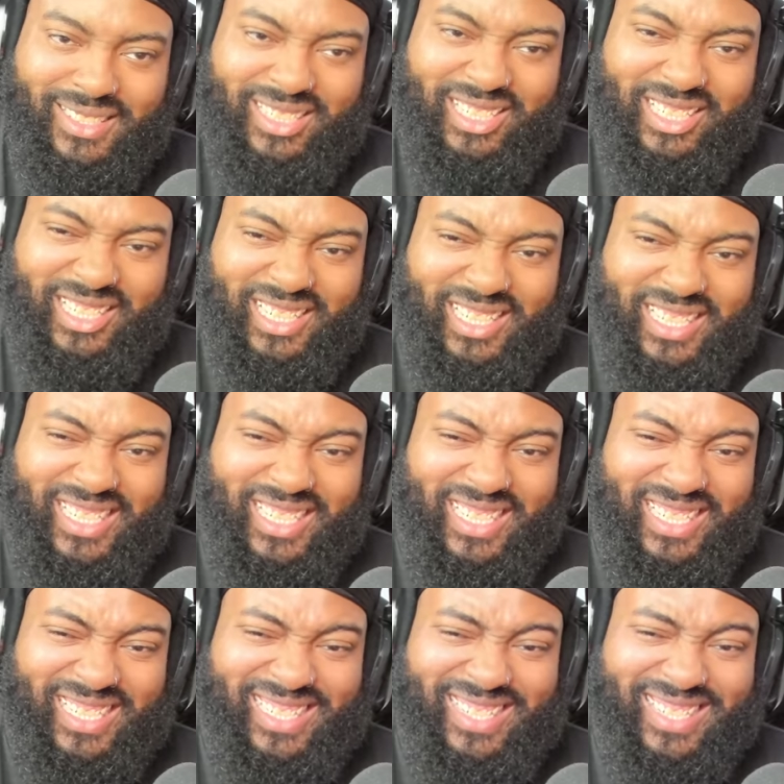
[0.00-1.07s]
kidding me.
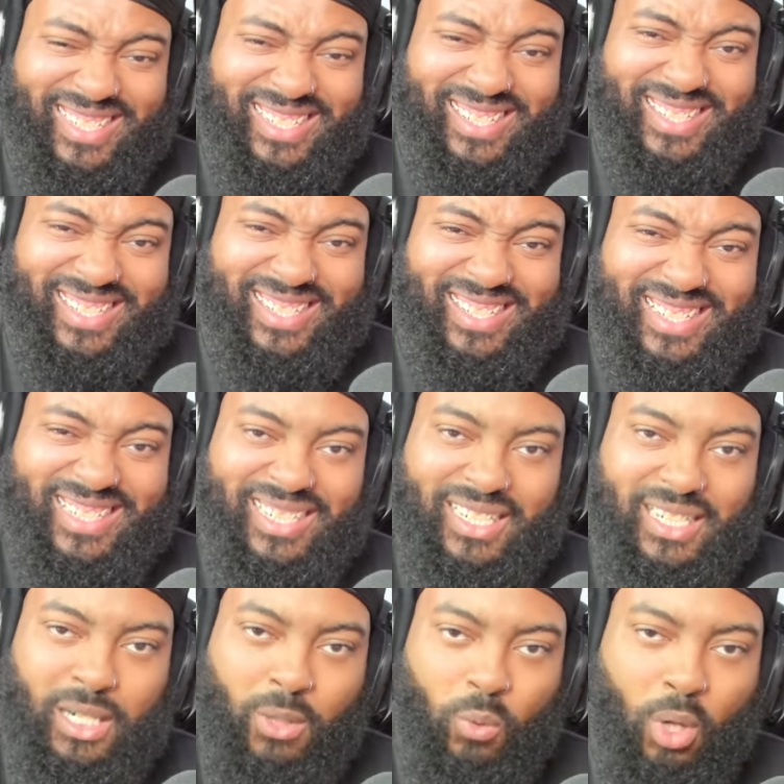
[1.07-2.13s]

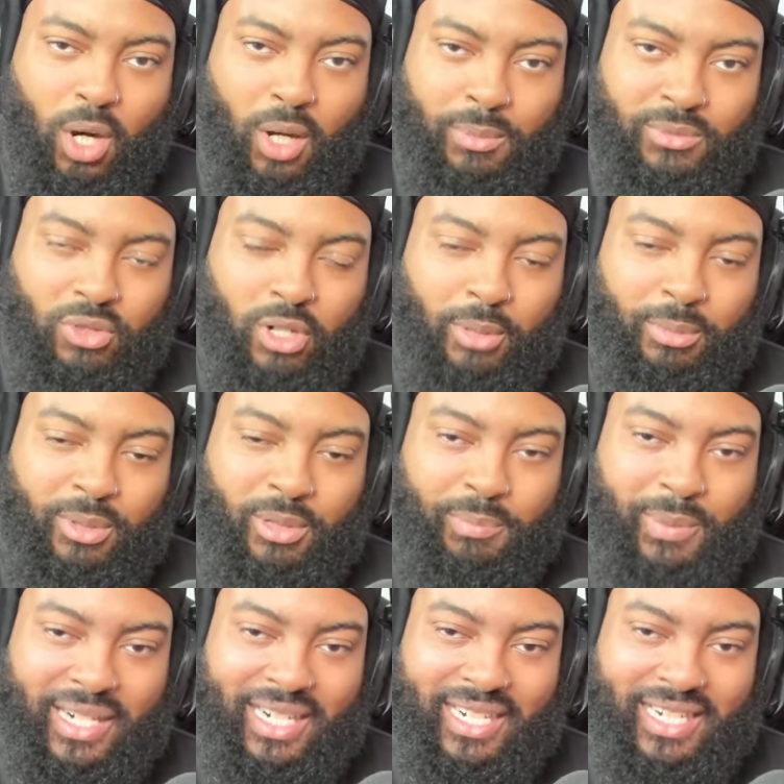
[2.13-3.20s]
Jeez. Whoop! Trouble in
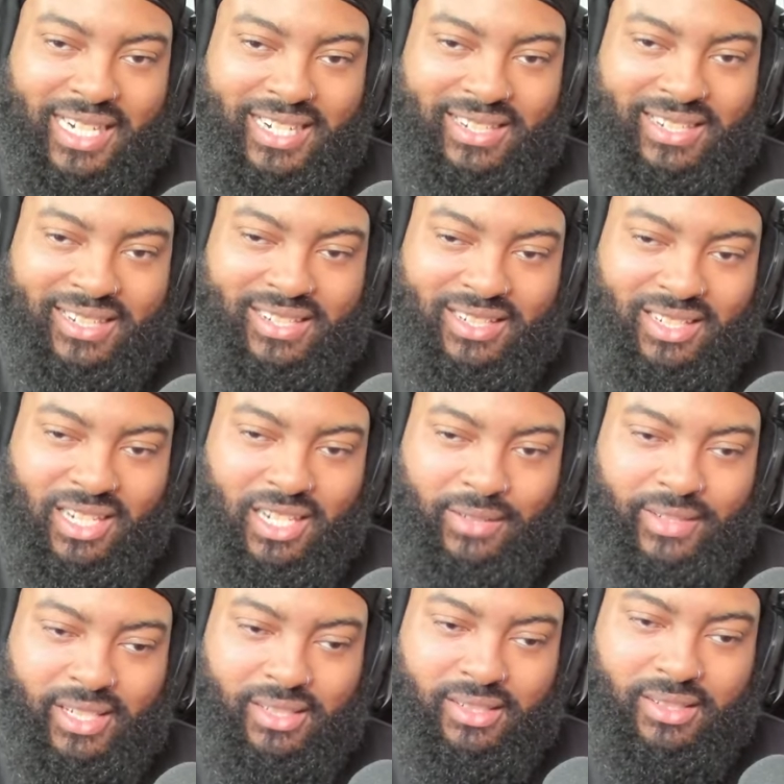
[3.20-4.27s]
paradise. Love
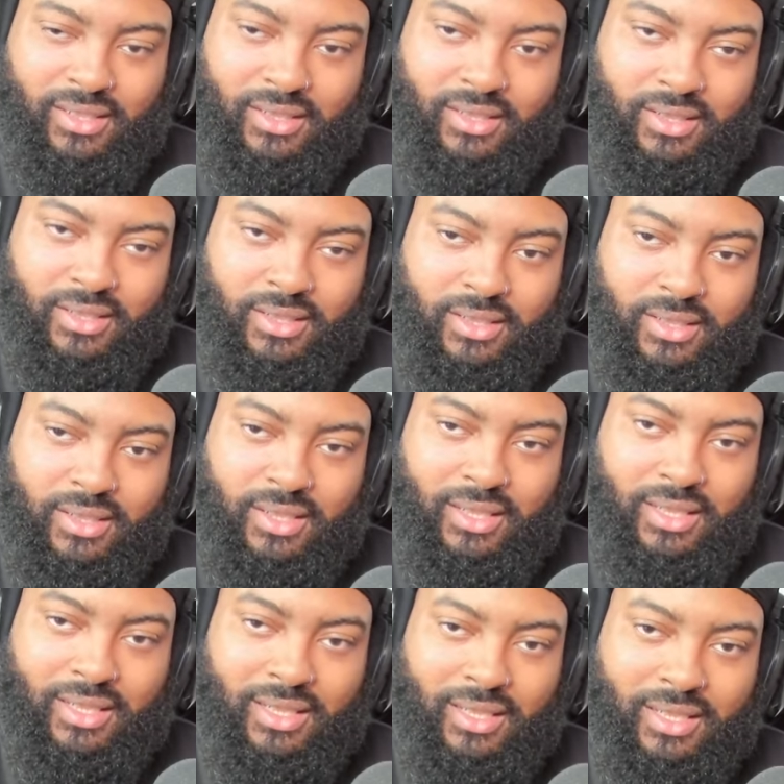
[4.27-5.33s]
it.
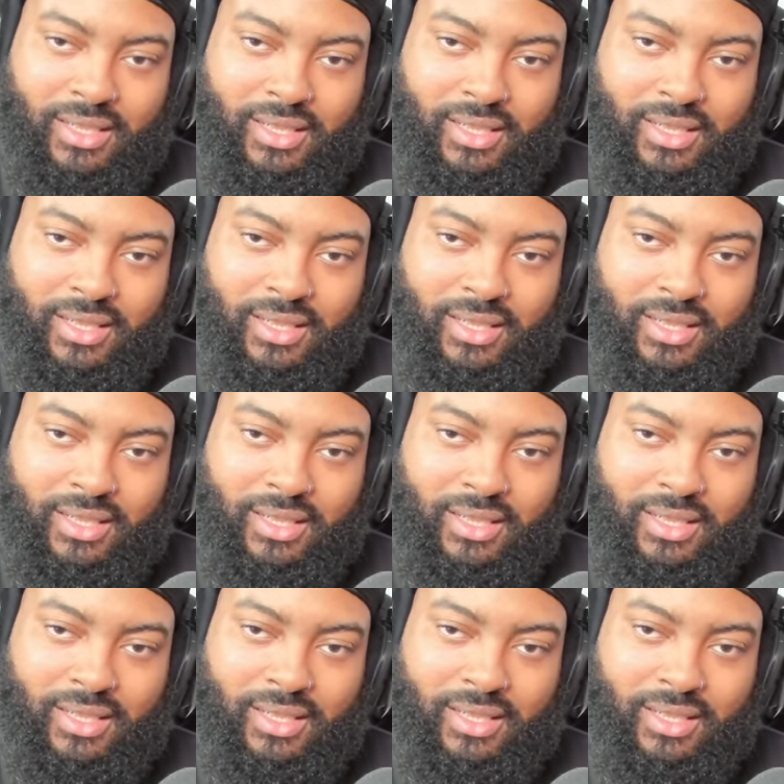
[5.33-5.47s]
Oh,